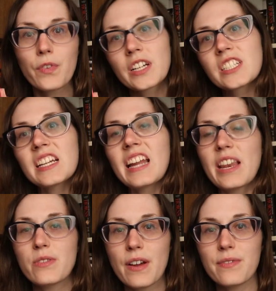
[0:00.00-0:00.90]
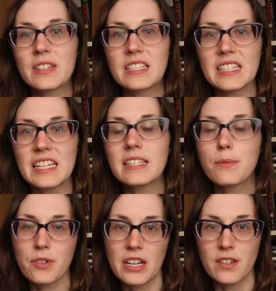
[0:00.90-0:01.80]
fiction, and you definitely see
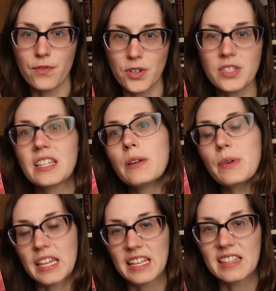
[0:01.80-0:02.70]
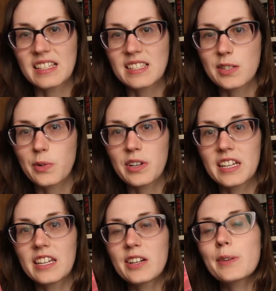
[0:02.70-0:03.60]
some great diversity within this story
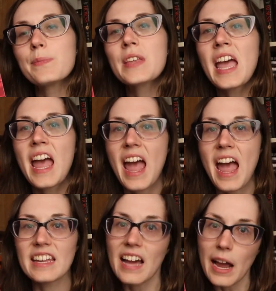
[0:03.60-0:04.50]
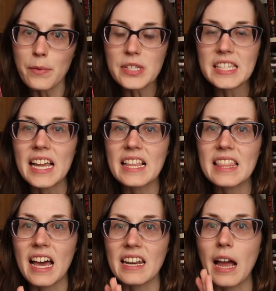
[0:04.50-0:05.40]
here. And I will say
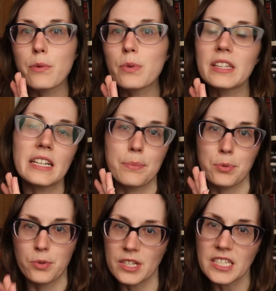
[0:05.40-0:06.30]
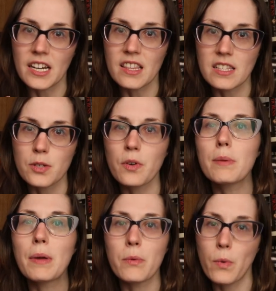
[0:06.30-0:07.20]
that I really appreciated the
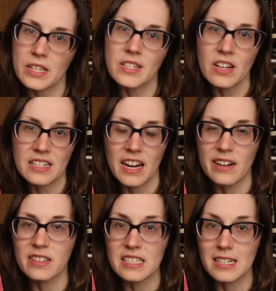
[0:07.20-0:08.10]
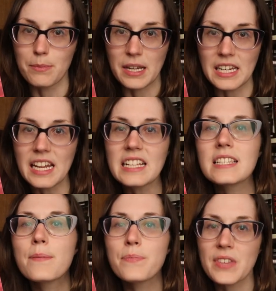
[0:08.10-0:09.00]
story, but it was not entirely to my
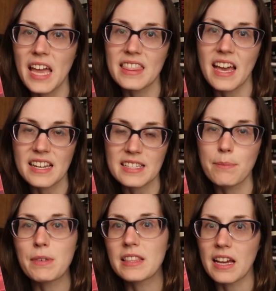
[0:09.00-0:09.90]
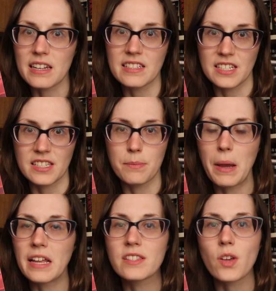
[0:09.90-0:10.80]
taste. And that is something that just
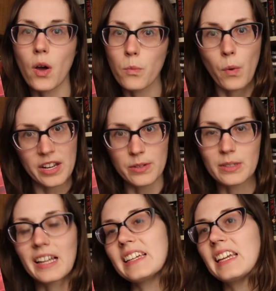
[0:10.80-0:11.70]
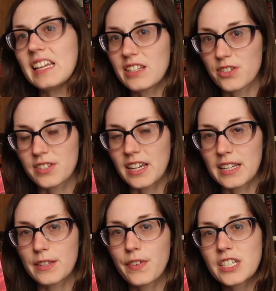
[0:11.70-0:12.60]
depends on what you like in your
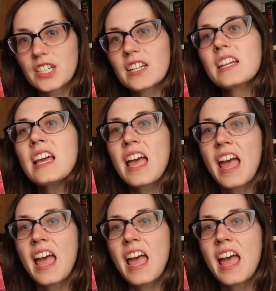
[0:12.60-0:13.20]
science fiction.